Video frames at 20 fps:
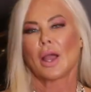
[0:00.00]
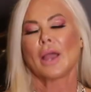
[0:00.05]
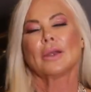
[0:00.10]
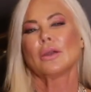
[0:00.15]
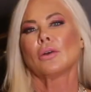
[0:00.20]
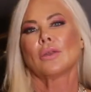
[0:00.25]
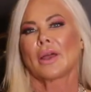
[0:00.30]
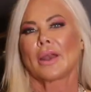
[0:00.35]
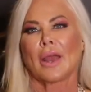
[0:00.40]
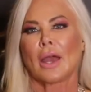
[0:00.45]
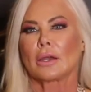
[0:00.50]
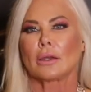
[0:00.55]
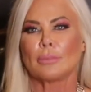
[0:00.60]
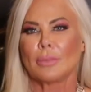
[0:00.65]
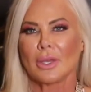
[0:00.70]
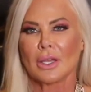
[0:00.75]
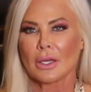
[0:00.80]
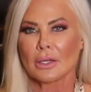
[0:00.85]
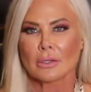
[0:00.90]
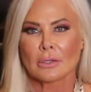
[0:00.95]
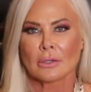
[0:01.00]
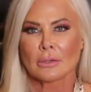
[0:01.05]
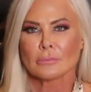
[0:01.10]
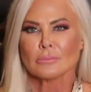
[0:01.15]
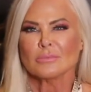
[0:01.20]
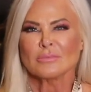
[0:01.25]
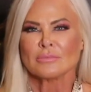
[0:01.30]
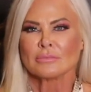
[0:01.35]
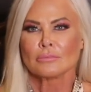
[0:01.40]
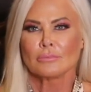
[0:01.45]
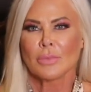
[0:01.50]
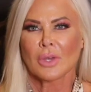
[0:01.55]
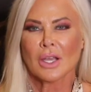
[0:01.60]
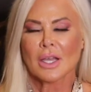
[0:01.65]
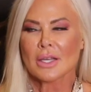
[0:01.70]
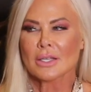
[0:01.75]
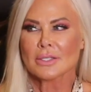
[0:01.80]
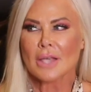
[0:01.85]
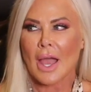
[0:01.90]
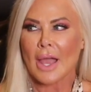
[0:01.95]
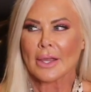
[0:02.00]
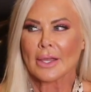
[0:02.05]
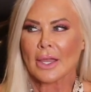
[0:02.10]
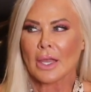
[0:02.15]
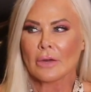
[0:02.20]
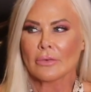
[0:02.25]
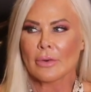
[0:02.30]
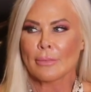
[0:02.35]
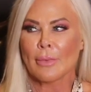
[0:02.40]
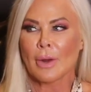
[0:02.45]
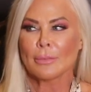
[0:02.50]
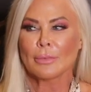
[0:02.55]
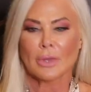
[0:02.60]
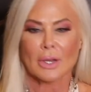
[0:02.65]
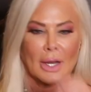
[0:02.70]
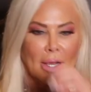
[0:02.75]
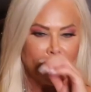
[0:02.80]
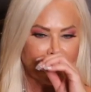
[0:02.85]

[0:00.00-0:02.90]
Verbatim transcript: I know that had to be it, because I can't remember the